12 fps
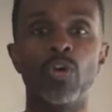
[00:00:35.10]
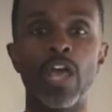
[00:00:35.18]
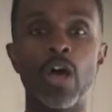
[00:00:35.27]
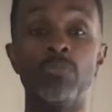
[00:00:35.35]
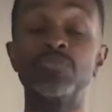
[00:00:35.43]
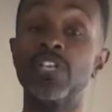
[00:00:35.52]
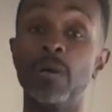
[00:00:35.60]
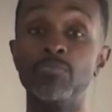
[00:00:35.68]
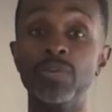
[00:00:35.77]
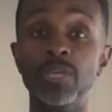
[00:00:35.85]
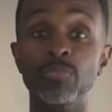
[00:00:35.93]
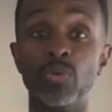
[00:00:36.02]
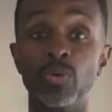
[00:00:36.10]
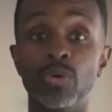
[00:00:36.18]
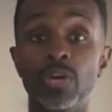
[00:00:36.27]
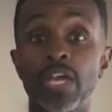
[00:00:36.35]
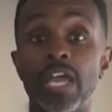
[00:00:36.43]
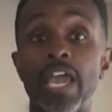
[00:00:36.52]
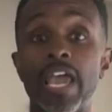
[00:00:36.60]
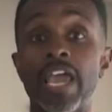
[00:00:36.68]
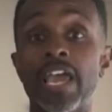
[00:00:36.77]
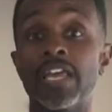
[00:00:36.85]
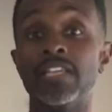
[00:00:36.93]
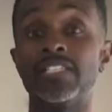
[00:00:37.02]
help some people
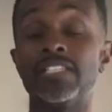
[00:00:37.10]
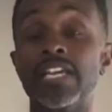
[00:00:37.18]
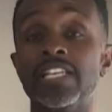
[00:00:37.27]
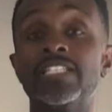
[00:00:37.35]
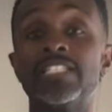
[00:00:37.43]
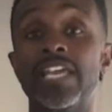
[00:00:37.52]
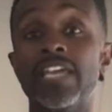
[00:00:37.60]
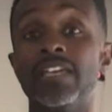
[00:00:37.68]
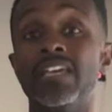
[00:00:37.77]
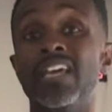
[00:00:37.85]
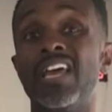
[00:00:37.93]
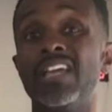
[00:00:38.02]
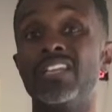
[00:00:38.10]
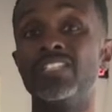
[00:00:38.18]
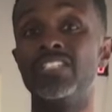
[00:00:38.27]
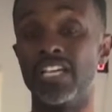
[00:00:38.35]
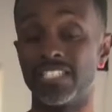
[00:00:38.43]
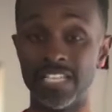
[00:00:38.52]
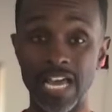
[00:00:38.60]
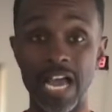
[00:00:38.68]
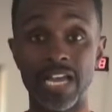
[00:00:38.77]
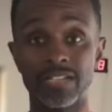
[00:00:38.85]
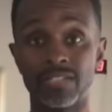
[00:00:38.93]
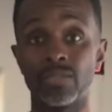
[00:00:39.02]
and steady state does
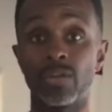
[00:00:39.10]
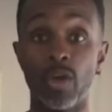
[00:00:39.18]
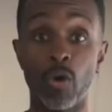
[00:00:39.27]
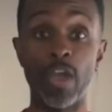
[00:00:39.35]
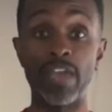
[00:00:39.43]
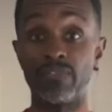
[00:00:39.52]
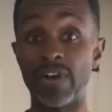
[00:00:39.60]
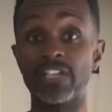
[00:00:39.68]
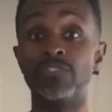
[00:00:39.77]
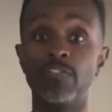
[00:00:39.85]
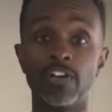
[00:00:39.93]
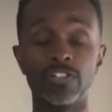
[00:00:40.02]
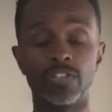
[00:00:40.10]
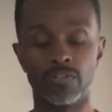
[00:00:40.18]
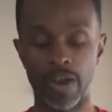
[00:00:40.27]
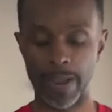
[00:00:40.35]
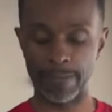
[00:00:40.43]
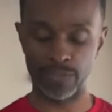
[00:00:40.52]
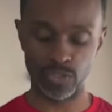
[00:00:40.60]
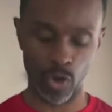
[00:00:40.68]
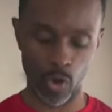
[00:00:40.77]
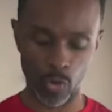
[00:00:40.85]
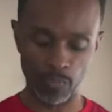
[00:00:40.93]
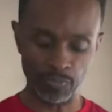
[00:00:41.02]
not, and vice versa, right?
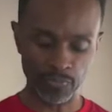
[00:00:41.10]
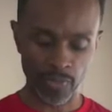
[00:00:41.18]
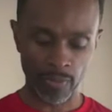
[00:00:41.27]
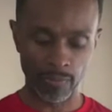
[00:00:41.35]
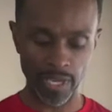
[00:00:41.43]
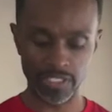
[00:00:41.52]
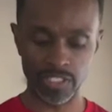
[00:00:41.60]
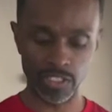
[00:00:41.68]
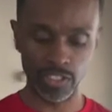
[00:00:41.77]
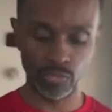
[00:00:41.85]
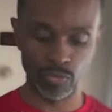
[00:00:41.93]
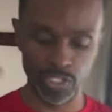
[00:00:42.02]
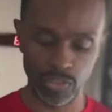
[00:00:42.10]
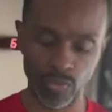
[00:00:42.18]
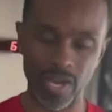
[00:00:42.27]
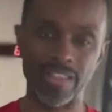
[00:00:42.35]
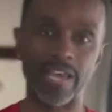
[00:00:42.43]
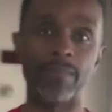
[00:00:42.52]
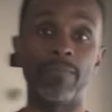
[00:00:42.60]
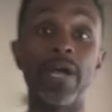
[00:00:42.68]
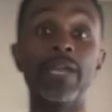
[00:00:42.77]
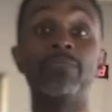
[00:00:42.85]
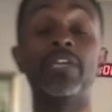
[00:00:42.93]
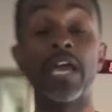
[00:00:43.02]
So basically the reason why that
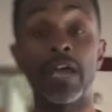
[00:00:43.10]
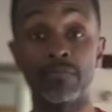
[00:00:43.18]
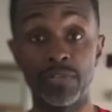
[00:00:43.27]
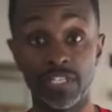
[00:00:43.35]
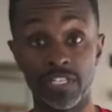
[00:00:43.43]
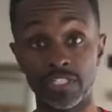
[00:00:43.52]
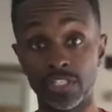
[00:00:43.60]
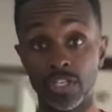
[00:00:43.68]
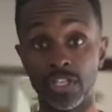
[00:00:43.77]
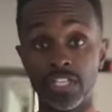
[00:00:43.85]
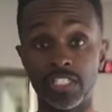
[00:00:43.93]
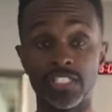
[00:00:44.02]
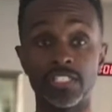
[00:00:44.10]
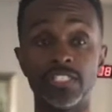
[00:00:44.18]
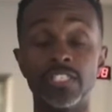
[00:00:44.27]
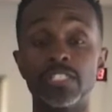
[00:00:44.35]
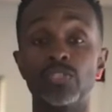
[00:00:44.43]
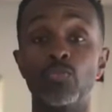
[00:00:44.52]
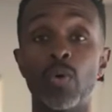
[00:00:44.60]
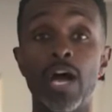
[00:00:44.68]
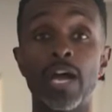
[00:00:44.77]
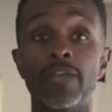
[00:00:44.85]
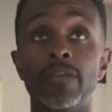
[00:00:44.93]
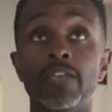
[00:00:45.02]
might be happening in certain instances
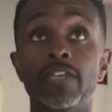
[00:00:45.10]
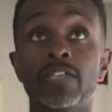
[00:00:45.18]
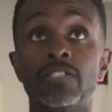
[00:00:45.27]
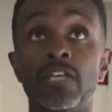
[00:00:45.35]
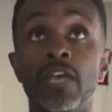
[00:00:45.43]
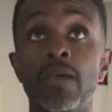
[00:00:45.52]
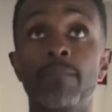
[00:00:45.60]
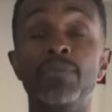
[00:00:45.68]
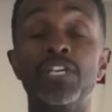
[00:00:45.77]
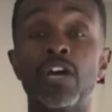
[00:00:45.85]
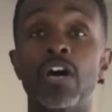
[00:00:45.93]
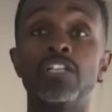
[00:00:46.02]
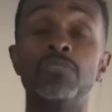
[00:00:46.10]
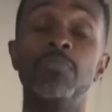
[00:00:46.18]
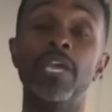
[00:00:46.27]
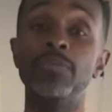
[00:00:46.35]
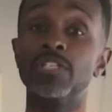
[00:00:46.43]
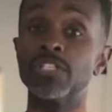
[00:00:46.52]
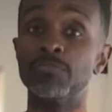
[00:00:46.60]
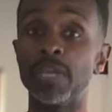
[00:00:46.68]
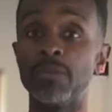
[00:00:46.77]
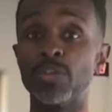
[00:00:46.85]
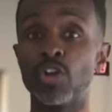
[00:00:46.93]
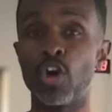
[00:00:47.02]
is because maybe, just
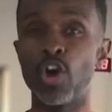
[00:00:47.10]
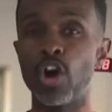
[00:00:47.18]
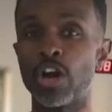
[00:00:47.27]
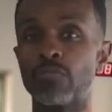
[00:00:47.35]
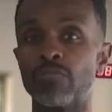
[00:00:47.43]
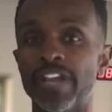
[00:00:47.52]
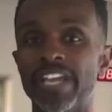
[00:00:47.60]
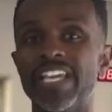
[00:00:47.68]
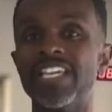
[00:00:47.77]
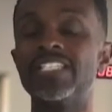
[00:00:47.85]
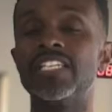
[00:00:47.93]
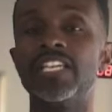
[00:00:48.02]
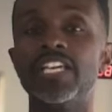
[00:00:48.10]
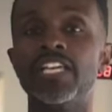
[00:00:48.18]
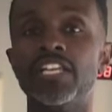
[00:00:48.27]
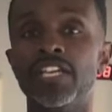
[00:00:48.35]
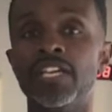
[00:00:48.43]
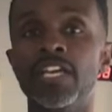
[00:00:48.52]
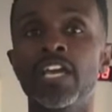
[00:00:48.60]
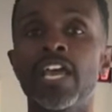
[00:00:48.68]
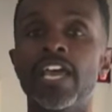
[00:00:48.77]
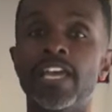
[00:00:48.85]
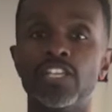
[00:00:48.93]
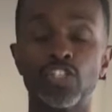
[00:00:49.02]
maybe, your heart rate isn't hitting
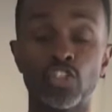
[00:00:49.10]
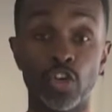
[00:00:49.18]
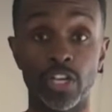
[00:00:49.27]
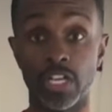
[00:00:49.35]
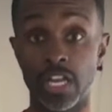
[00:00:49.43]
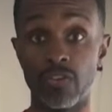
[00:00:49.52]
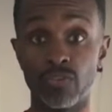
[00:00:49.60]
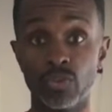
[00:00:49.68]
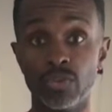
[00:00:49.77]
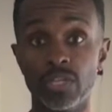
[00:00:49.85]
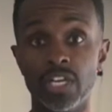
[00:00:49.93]
a certain level